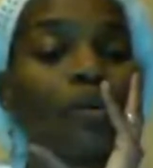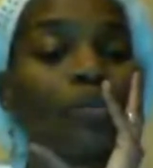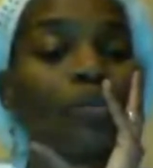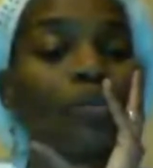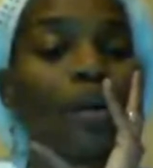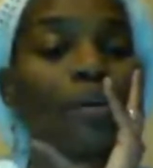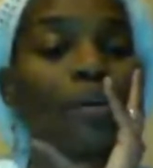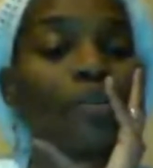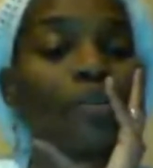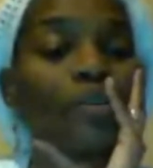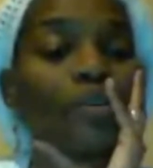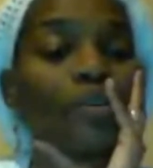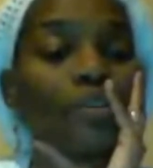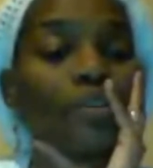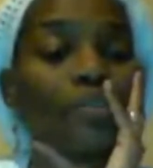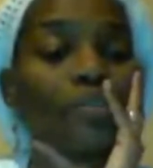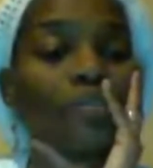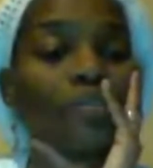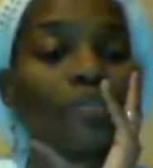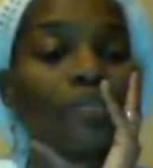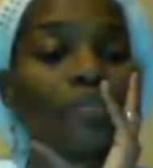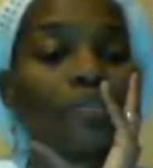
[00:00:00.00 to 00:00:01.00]

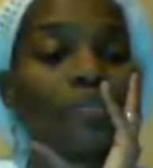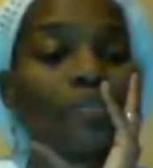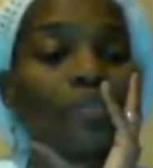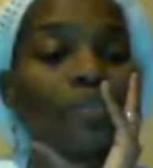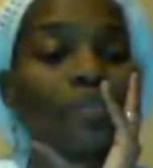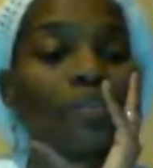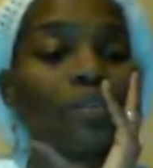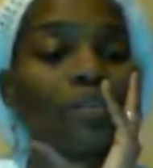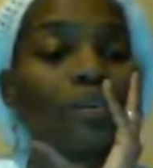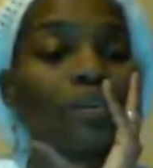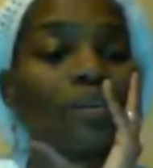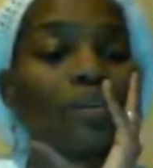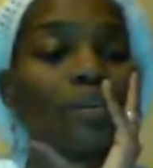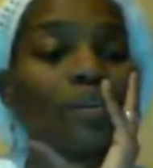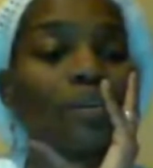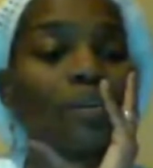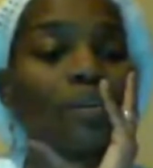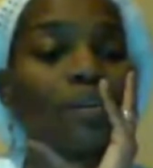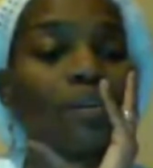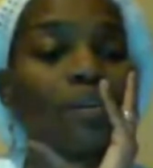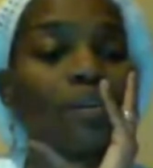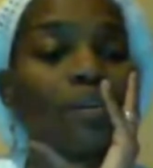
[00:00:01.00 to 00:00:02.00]
Urges.
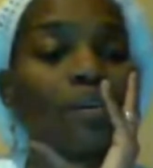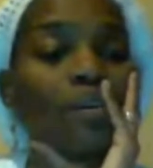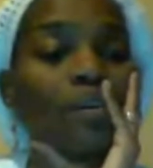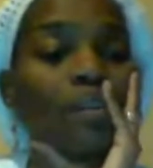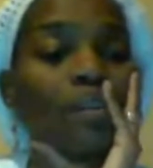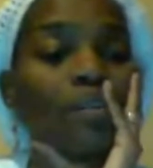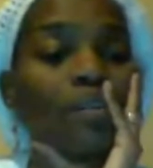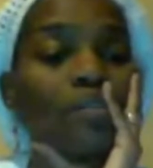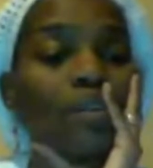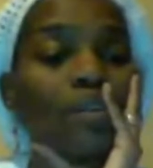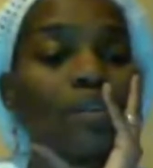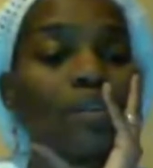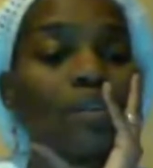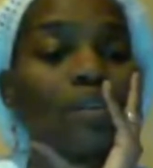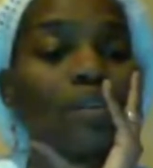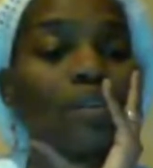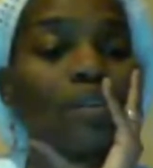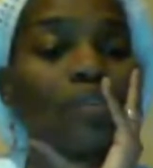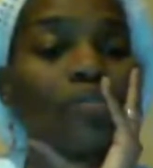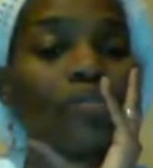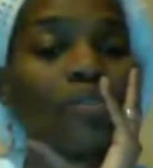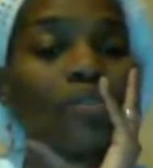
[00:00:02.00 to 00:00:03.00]
That's an
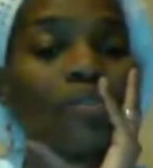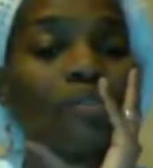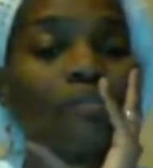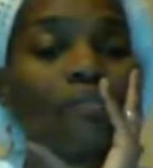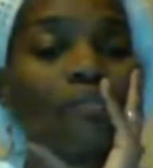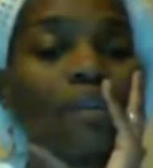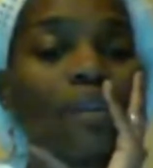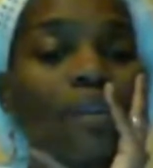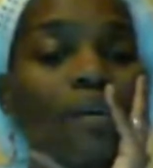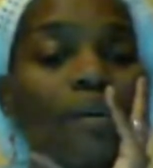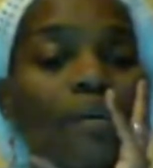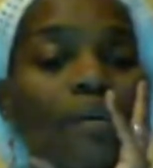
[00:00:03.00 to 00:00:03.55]
interesting video.